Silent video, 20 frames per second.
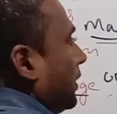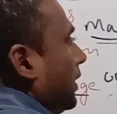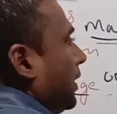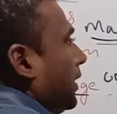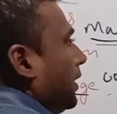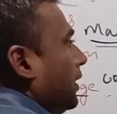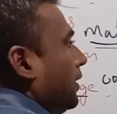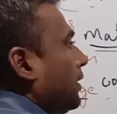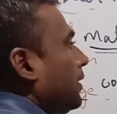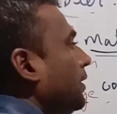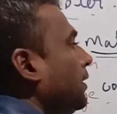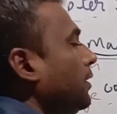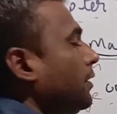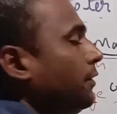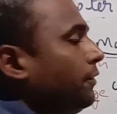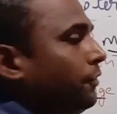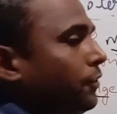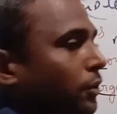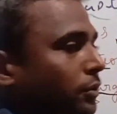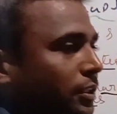the
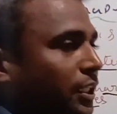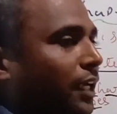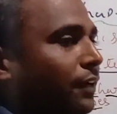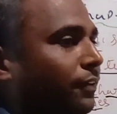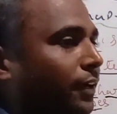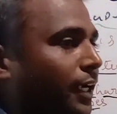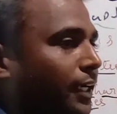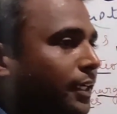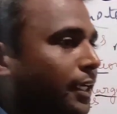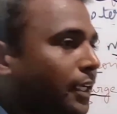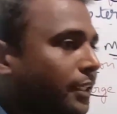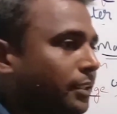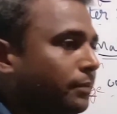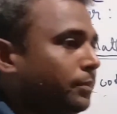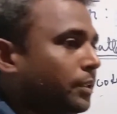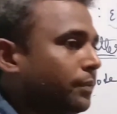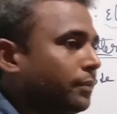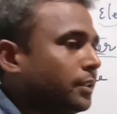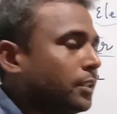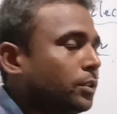force of attraction
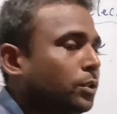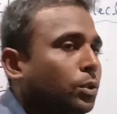between the